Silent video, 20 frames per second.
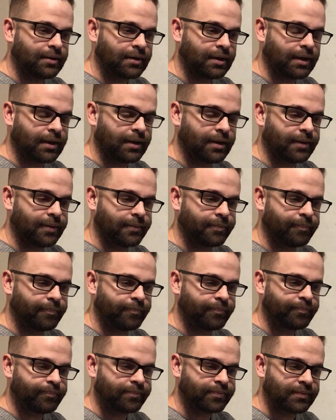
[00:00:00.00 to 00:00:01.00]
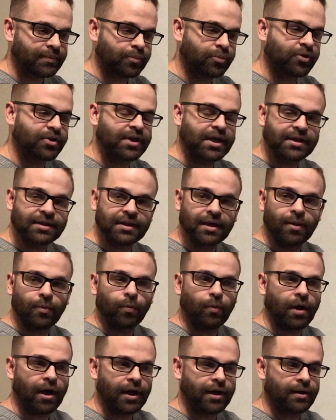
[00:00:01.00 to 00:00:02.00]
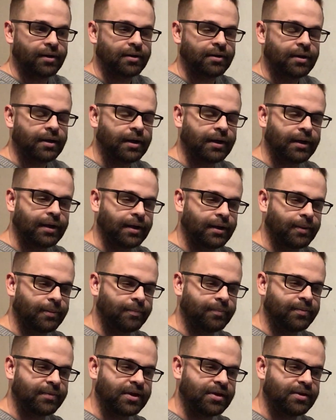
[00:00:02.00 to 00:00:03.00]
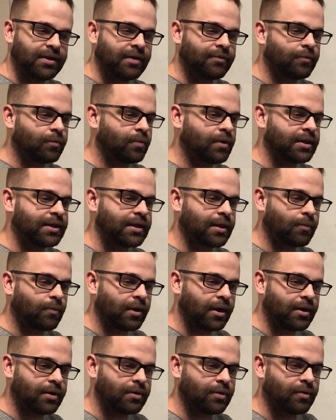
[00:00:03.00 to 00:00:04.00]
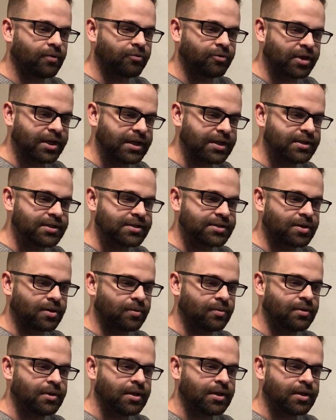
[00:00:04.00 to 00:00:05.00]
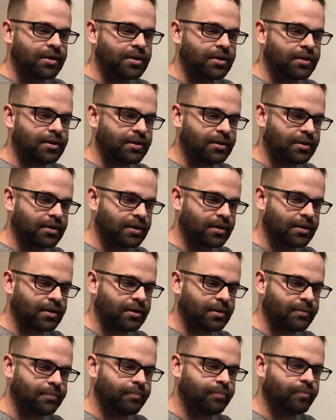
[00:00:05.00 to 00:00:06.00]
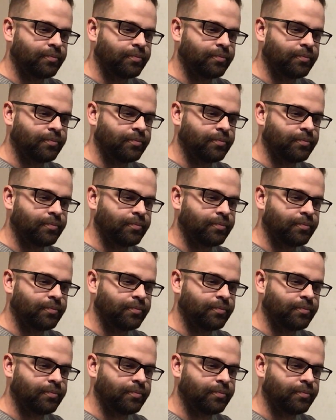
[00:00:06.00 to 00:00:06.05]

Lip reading: that wire. You never want that wire to overheat. So the